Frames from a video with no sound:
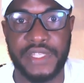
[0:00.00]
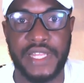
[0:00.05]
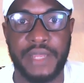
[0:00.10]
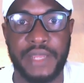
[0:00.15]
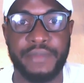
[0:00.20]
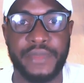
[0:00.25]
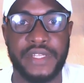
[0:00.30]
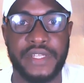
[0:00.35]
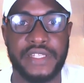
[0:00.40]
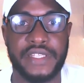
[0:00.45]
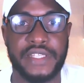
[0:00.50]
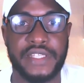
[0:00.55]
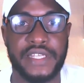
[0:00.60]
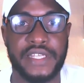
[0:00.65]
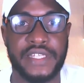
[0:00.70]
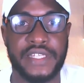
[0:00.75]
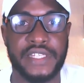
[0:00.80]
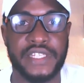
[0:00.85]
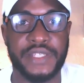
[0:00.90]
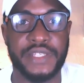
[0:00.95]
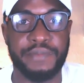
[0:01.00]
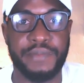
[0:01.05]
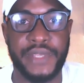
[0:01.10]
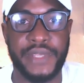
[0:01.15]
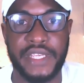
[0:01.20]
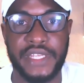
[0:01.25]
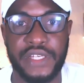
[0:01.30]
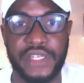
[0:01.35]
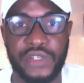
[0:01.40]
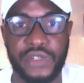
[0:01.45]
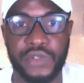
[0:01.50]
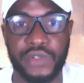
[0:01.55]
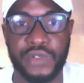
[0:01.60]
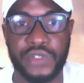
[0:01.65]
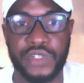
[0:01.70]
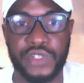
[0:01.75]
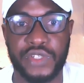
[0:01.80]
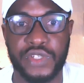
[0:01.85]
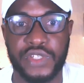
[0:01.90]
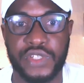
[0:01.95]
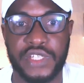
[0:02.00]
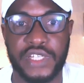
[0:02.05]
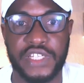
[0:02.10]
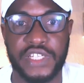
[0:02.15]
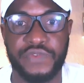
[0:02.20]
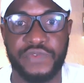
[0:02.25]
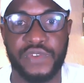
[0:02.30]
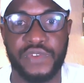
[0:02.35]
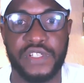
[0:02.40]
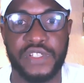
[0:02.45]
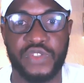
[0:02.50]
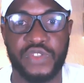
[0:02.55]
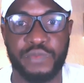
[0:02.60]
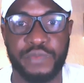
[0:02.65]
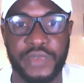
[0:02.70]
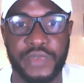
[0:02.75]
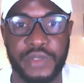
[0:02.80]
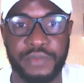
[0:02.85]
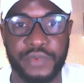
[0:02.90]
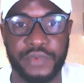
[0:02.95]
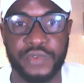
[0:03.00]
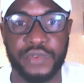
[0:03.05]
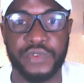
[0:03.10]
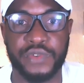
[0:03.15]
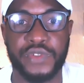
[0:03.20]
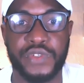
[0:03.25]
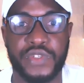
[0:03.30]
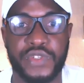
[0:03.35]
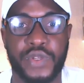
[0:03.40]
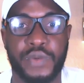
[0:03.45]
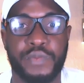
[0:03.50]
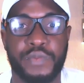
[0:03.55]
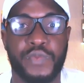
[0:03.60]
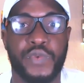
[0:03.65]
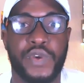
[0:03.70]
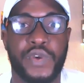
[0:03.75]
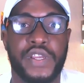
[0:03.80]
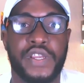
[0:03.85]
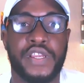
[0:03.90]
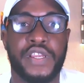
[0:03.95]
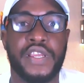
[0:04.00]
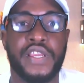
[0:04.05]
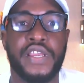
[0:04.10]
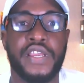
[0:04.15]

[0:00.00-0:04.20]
That means it is being done successfully to people somewhere.